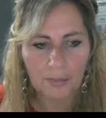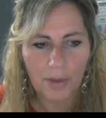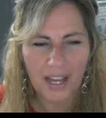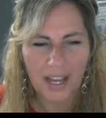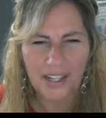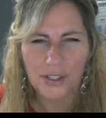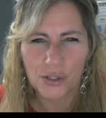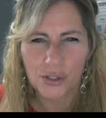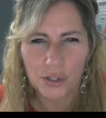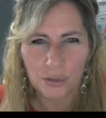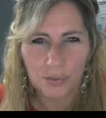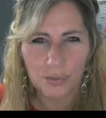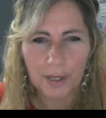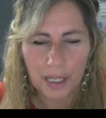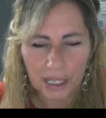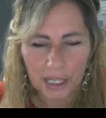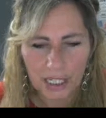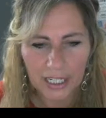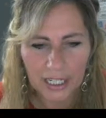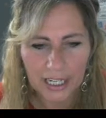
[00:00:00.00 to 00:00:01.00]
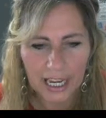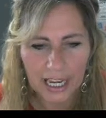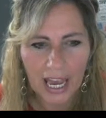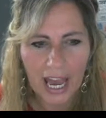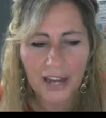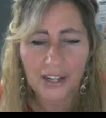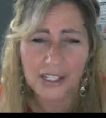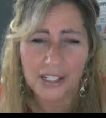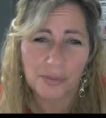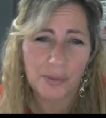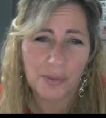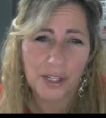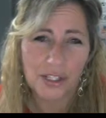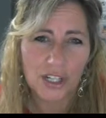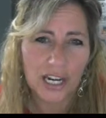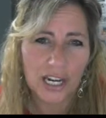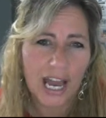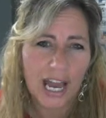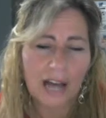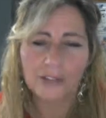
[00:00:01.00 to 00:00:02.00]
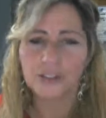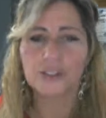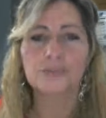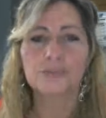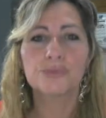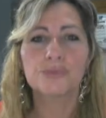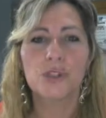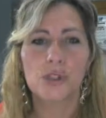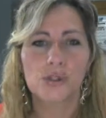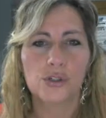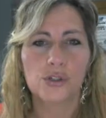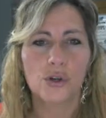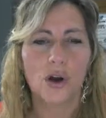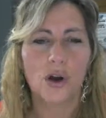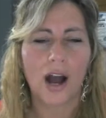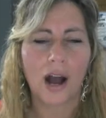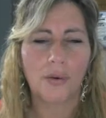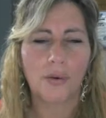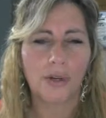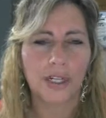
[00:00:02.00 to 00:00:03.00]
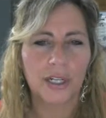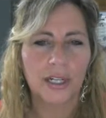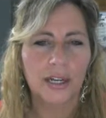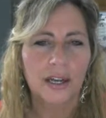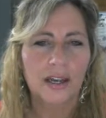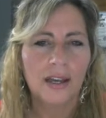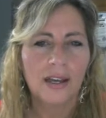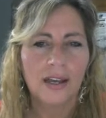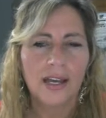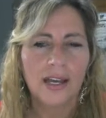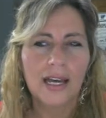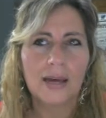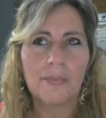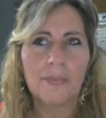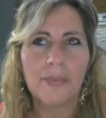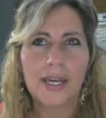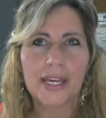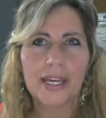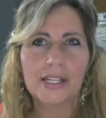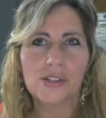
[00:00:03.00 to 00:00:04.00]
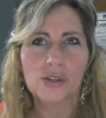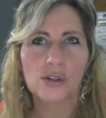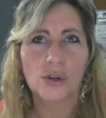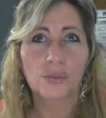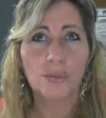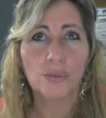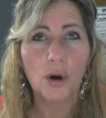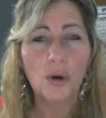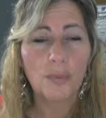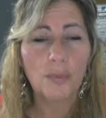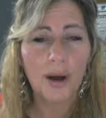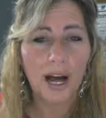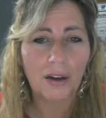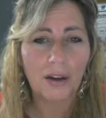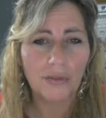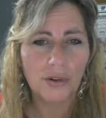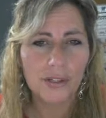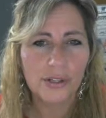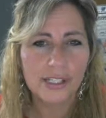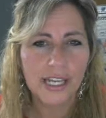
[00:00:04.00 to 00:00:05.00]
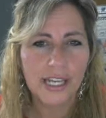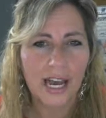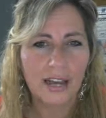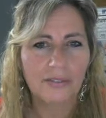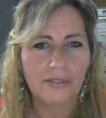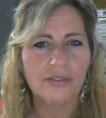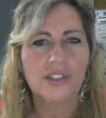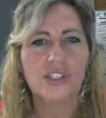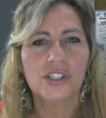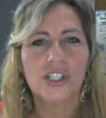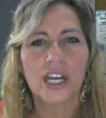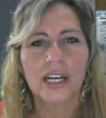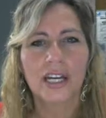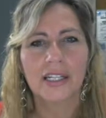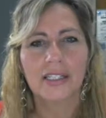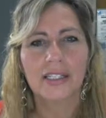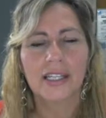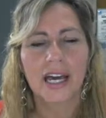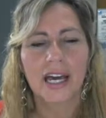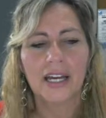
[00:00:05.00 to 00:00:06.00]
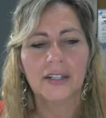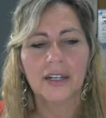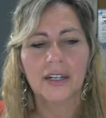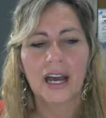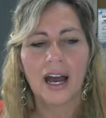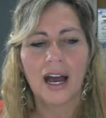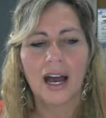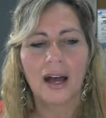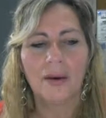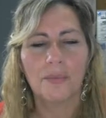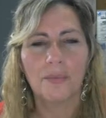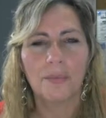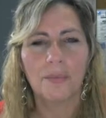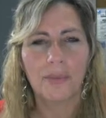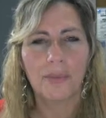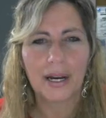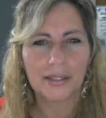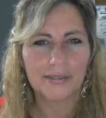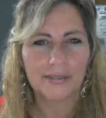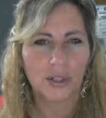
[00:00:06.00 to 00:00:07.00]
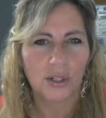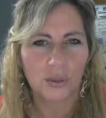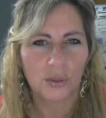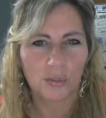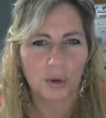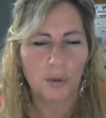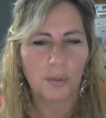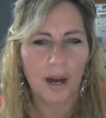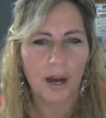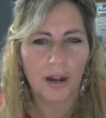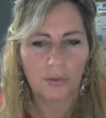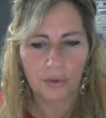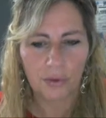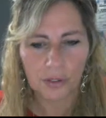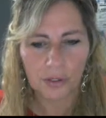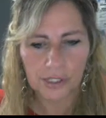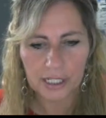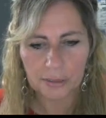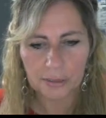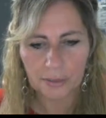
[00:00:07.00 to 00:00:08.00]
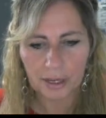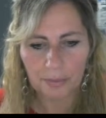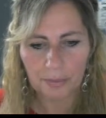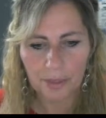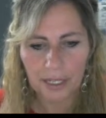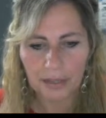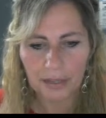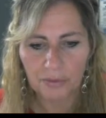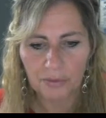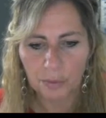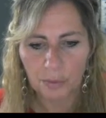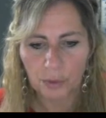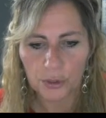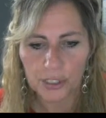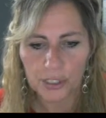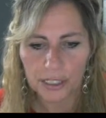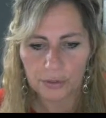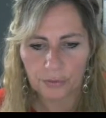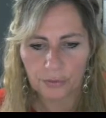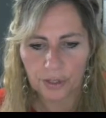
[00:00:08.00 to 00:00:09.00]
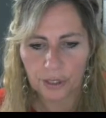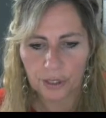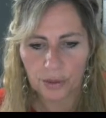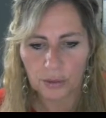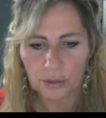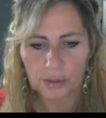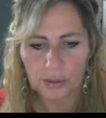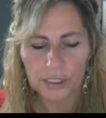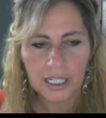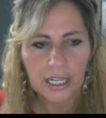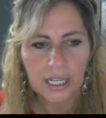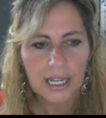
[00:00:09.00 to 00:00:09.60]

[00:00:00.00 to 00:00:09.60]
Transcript: and it should be clear. And especially, I'm not sure how it appears on mobile phones. I haven't checked that, but on mobile phones it may be even more difficult.